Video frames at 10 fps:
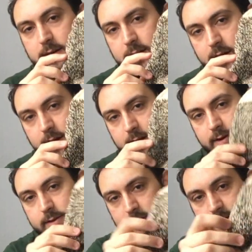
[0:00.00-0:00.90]

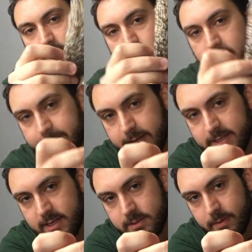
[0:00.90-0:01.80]
here, you can see where I have my
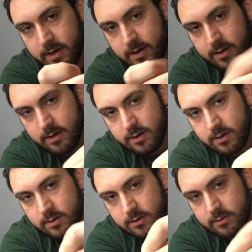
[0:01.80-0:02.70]
stitch
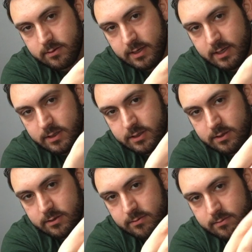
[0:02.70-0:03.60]

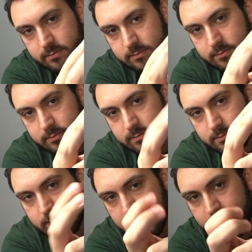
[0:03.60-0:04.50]
marker-ish,
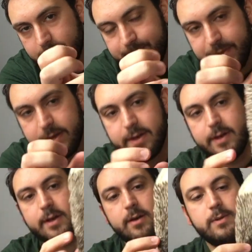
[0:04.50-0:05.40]
there.
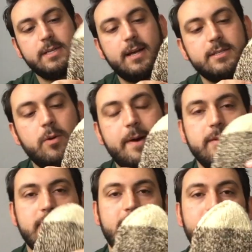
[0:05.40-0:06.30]
Once I got to
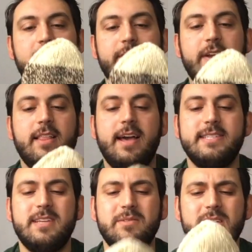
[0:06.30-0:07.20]
about there, I
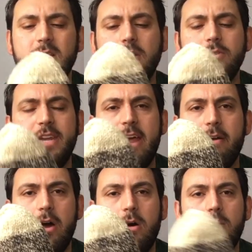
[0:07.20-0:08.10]
realized it was a little
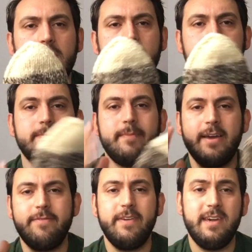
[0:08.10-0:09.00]
narrow, and
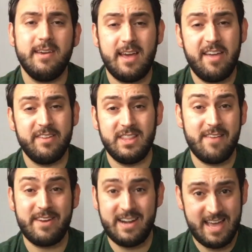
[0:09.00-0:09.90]
my feet, I have
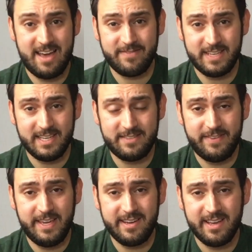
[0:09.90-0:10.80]
11.5 size
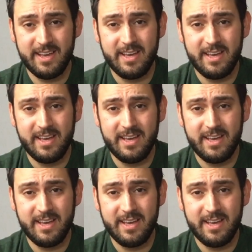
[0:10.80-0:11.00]
feet,